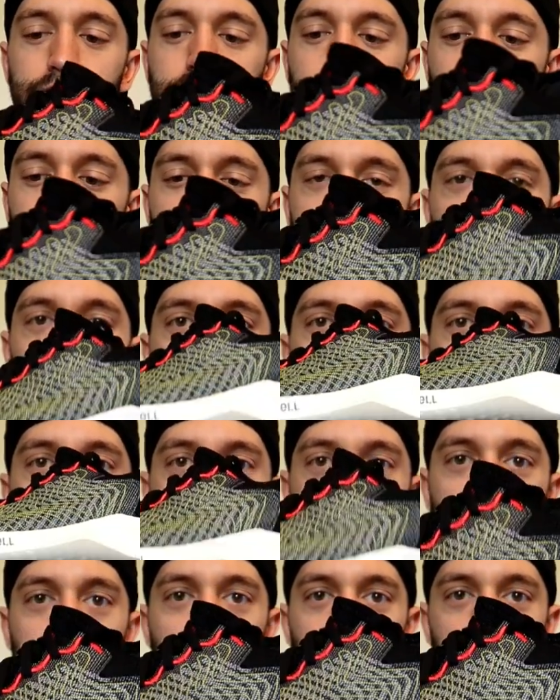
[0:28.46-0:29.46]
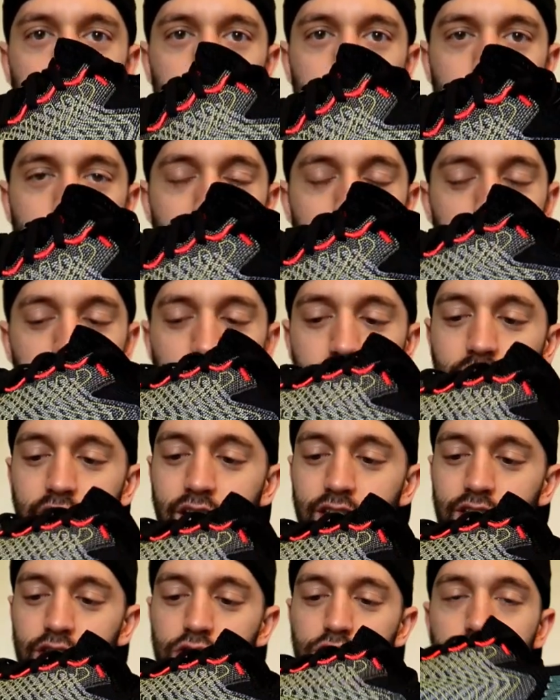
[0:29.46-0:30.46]
Fuel Cell Rebel. Now, I've been
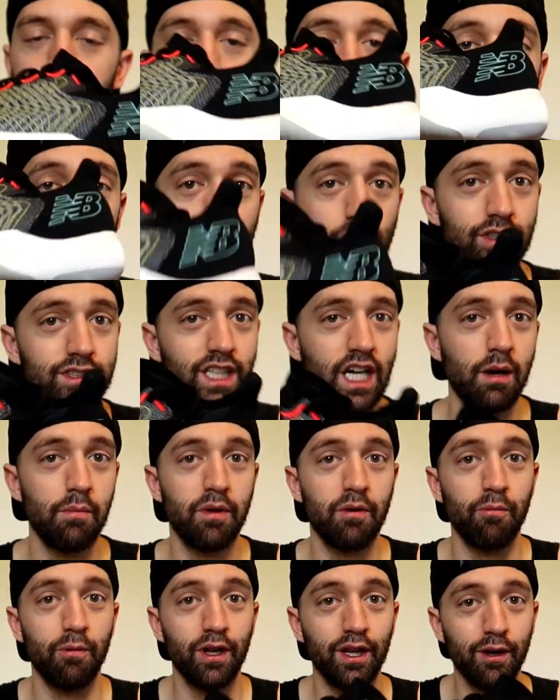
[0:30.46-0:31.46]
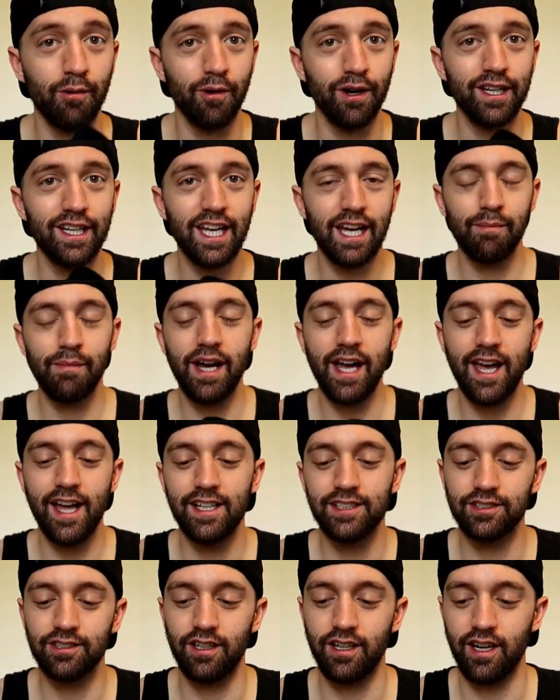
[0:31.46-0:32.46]
looking at the shoe for a long time, been really wanting to get my
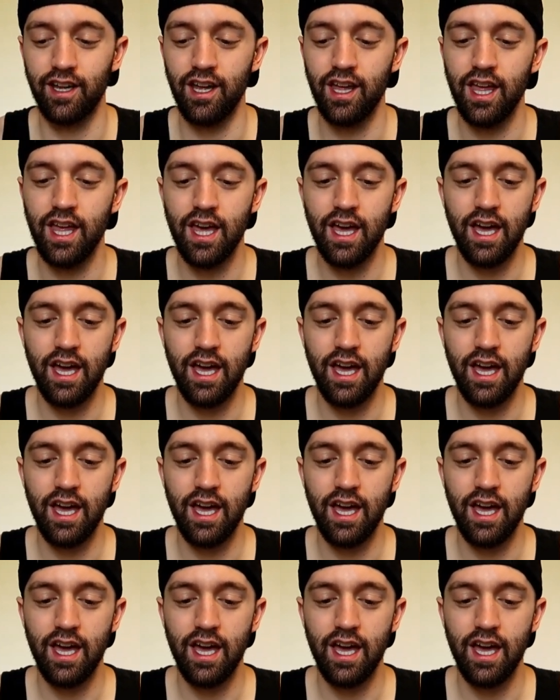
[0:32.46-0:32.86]
hands on it,